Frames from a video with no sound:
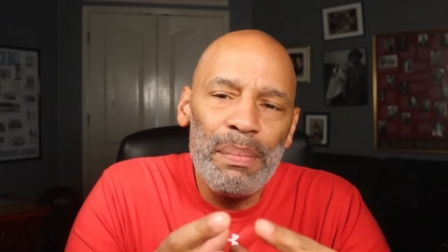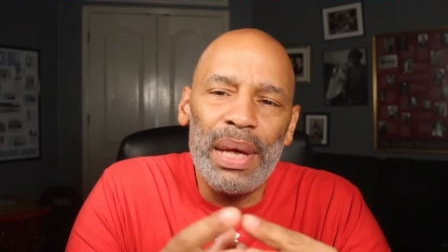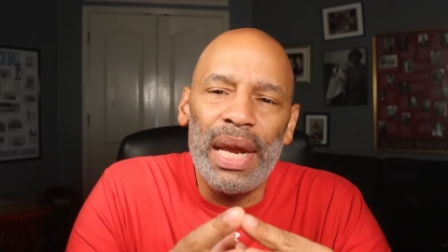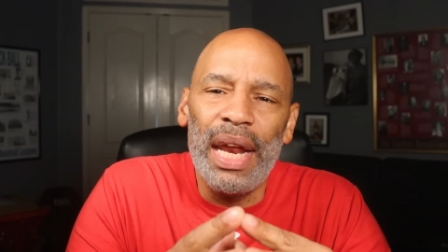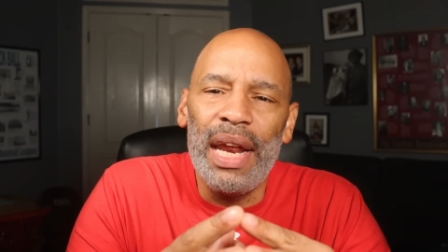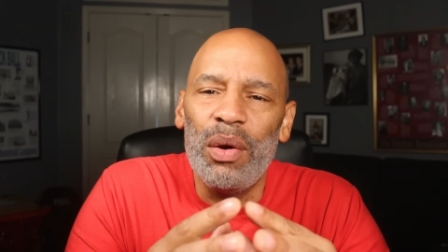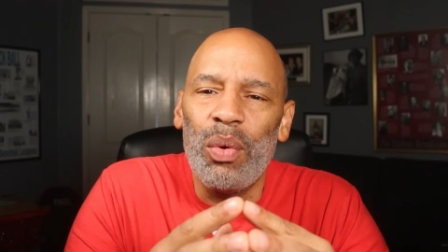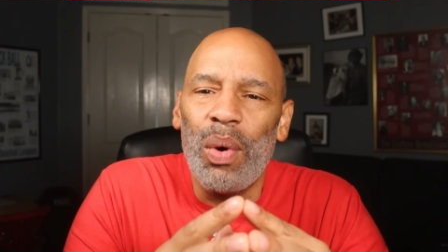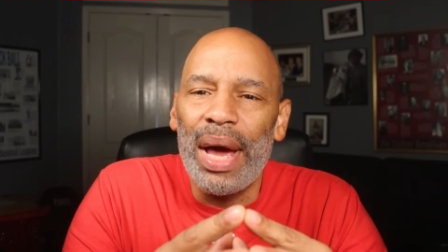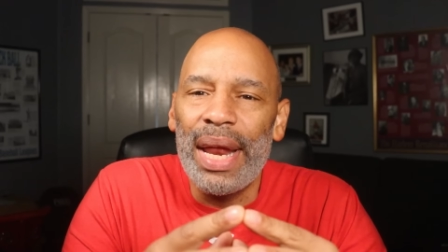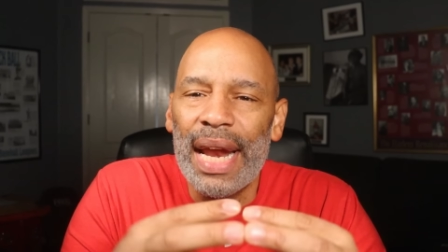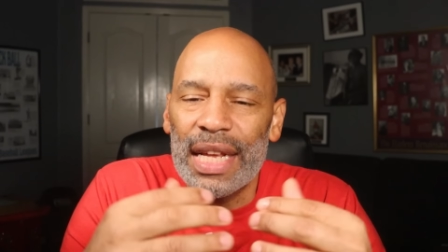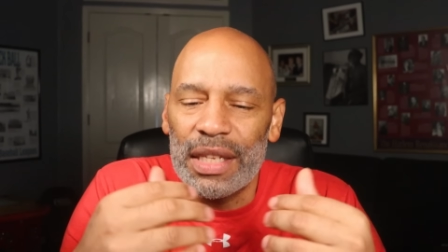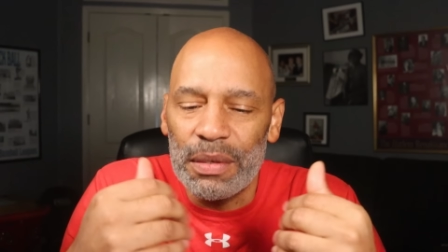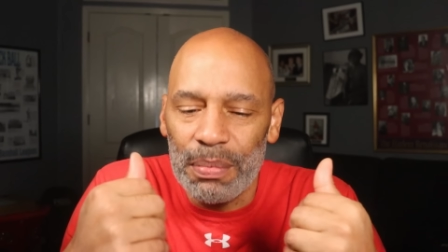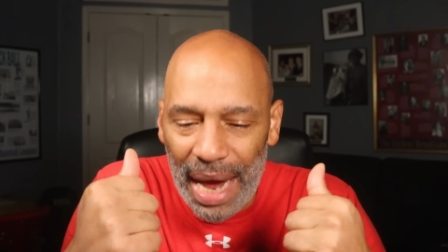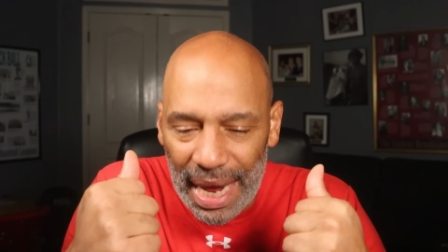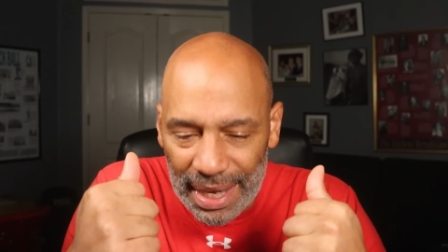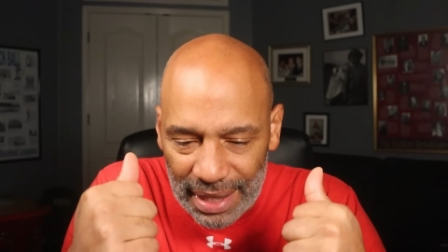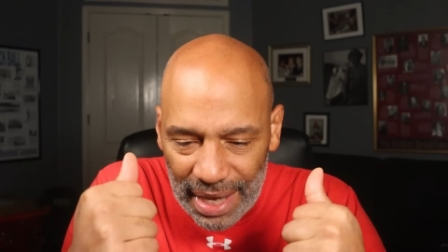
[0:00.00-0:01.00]
But anyway,
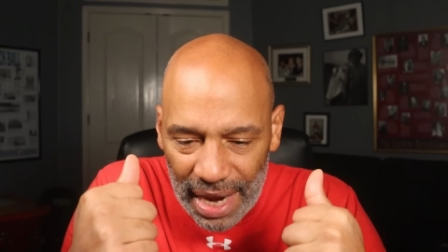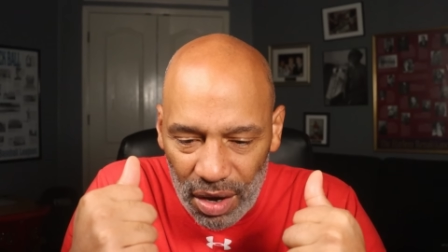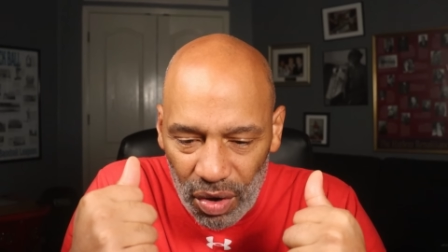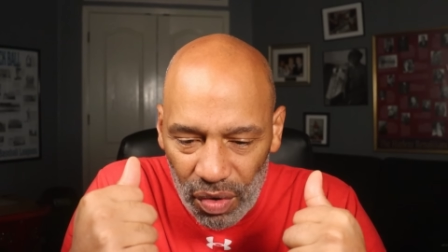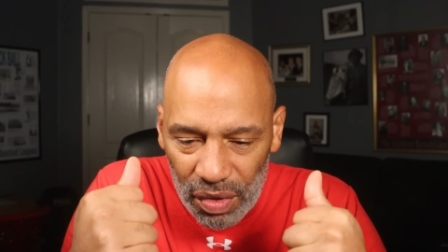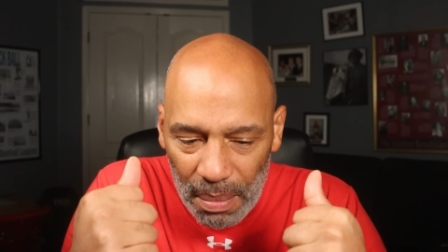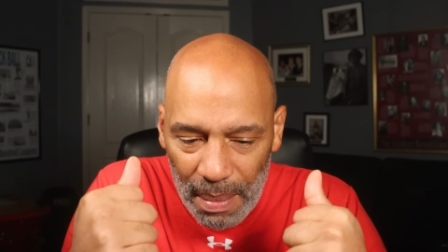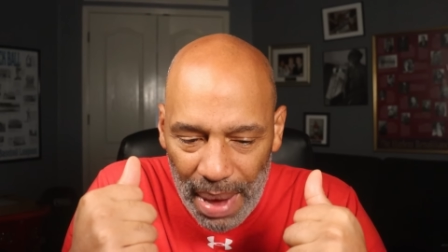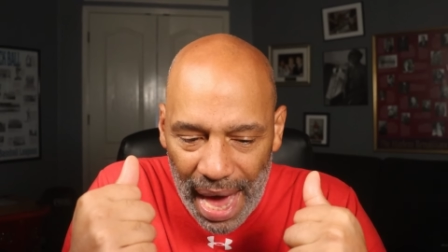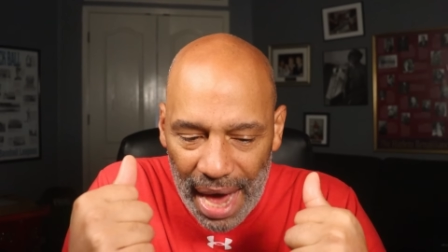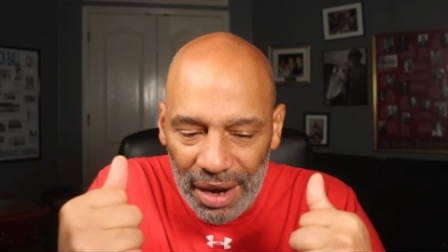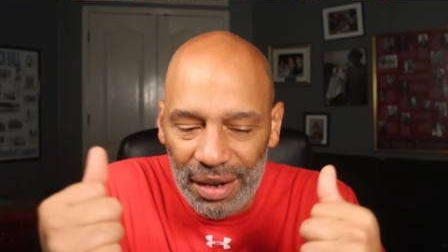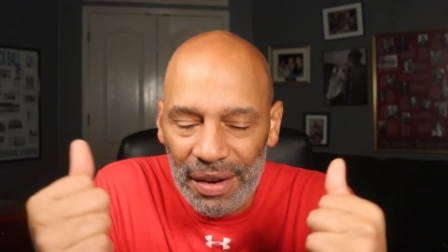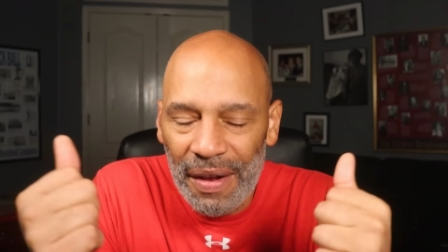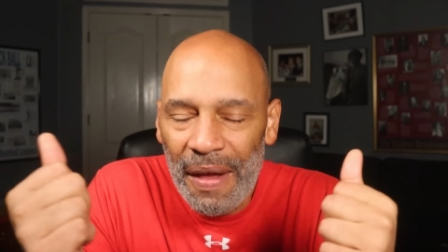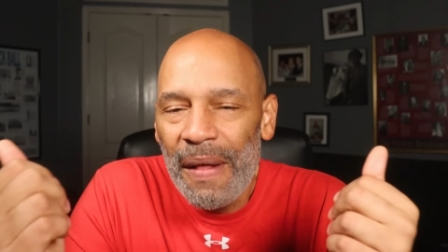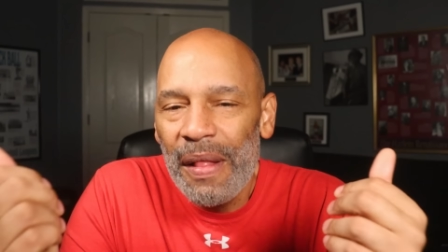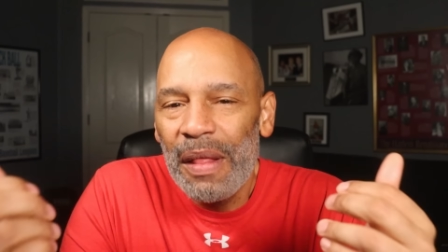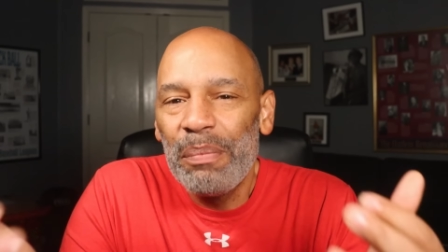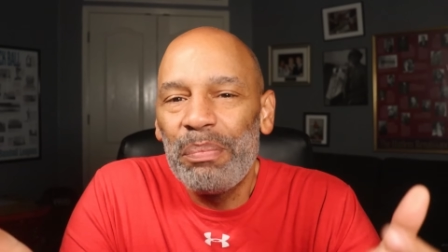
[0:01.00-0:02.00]
that's my take on the matter.